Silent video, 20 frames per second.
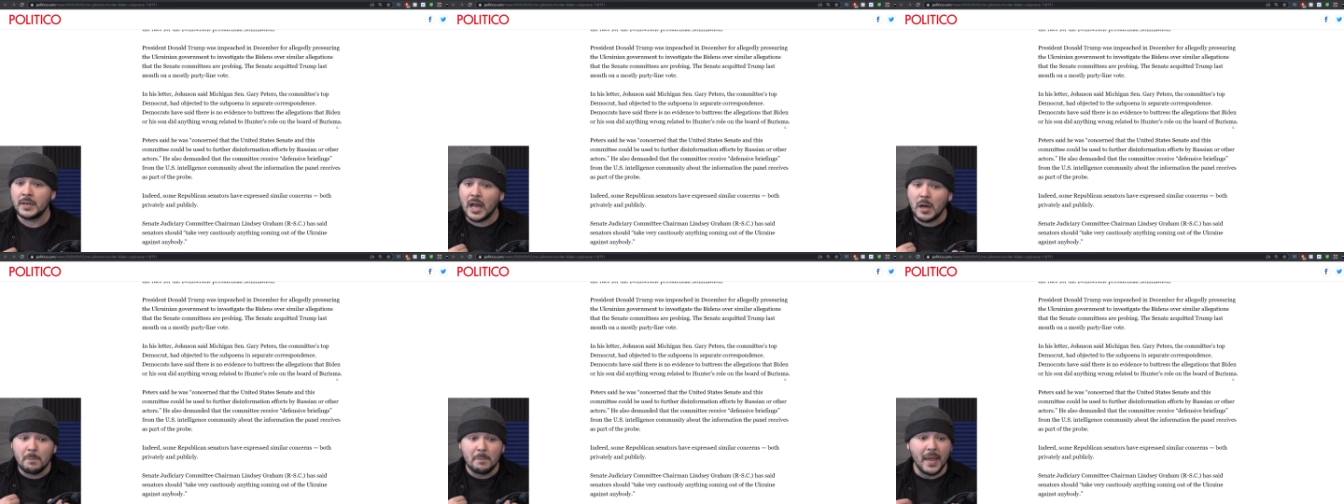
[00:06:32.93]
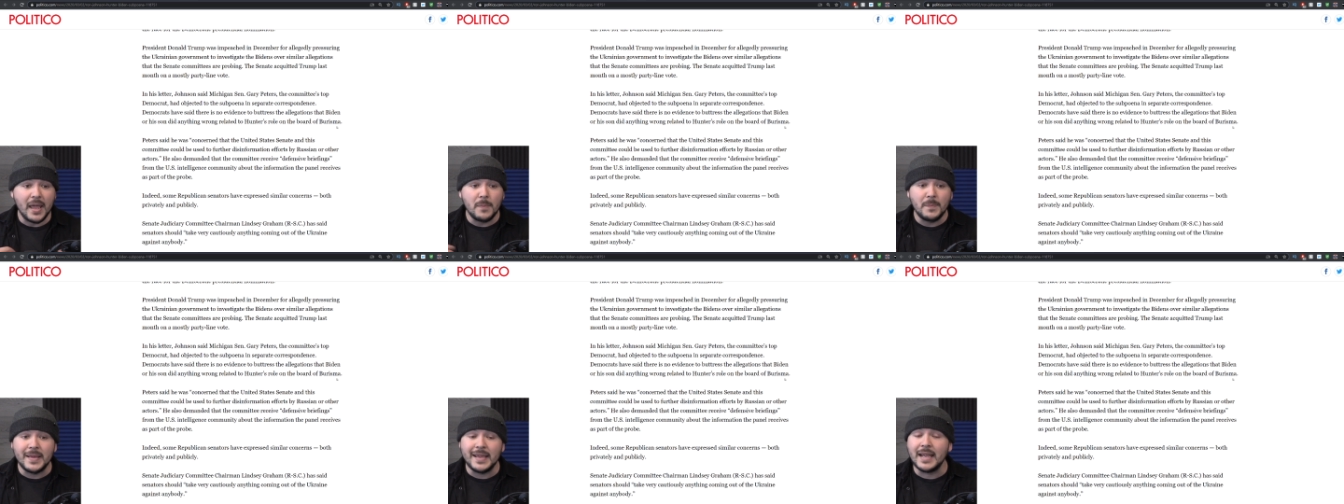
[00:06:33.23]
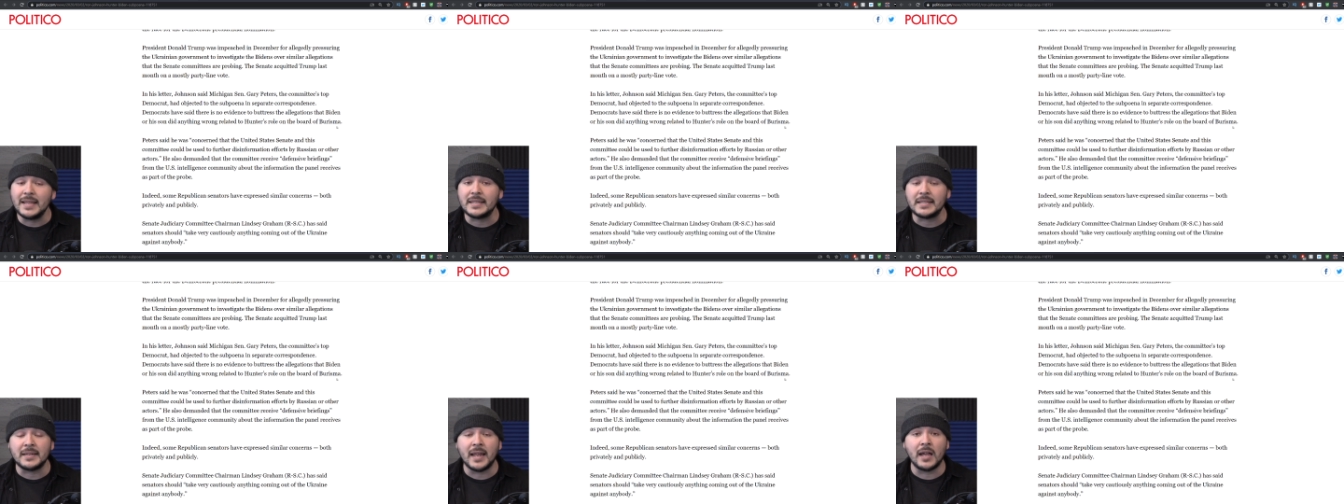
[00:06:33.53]
Now,
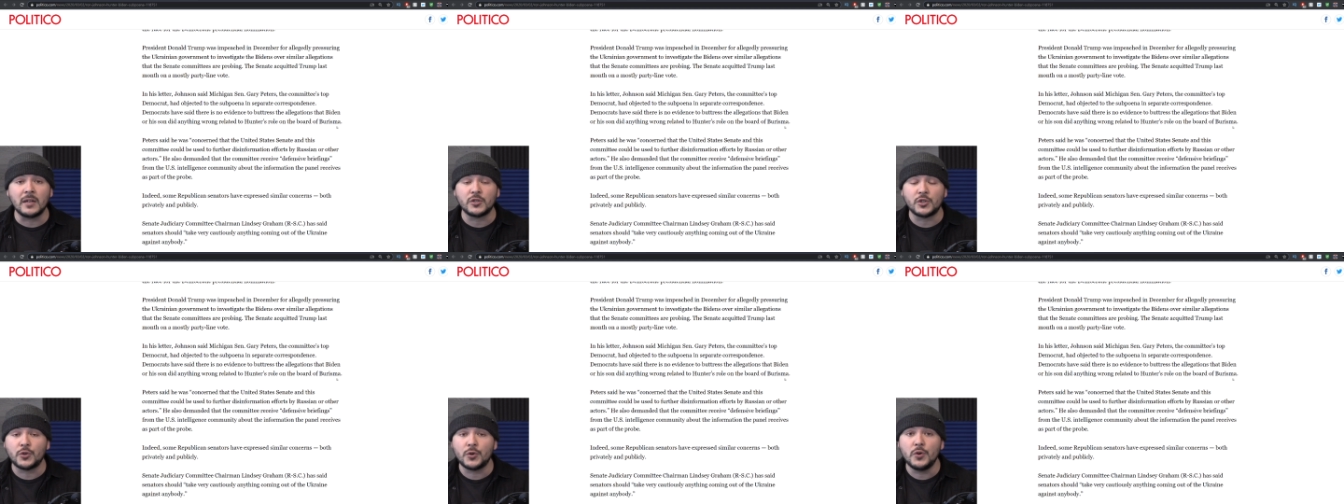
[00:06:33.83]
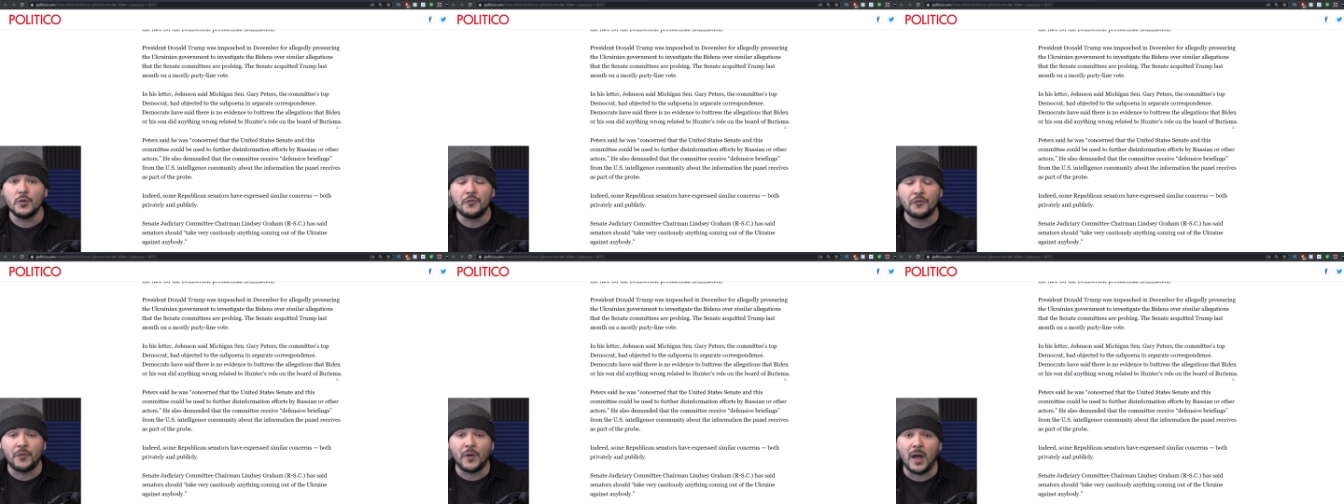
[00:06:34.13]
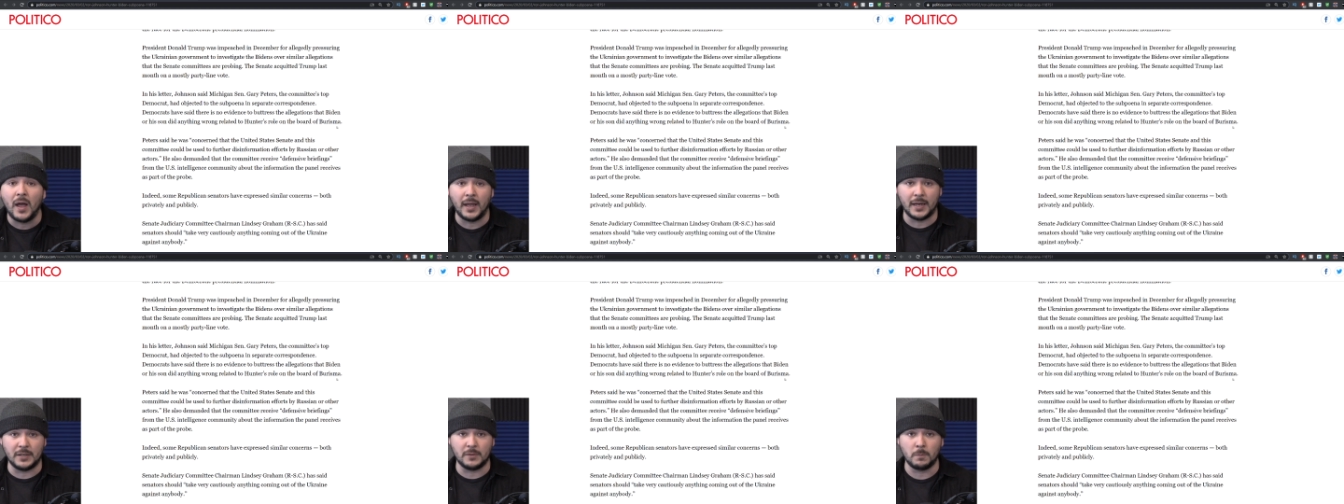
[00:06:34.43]
maybe it's not true,
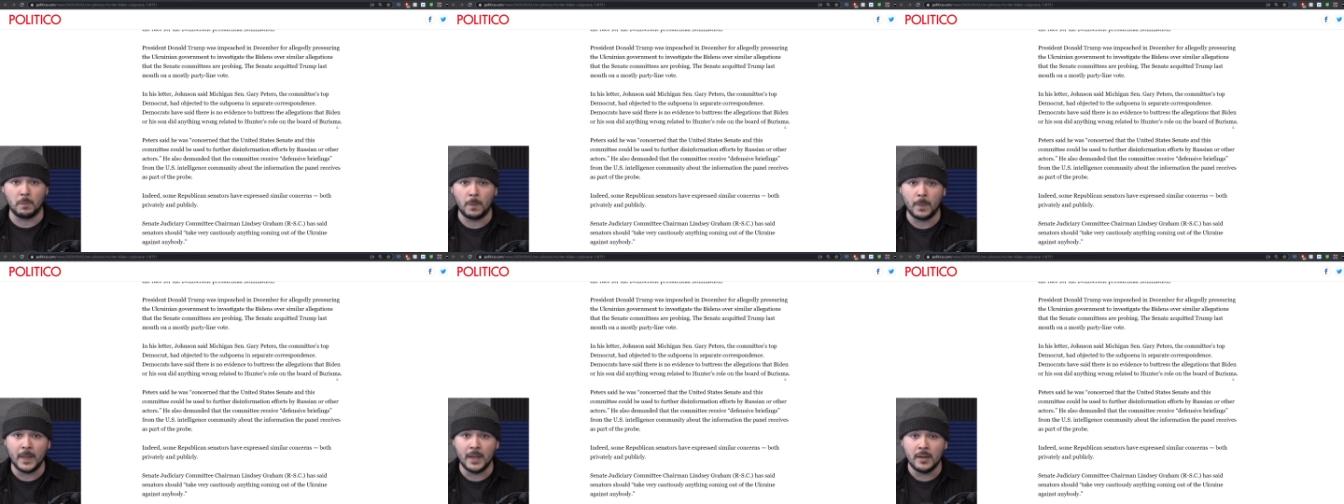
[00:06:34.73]
fine.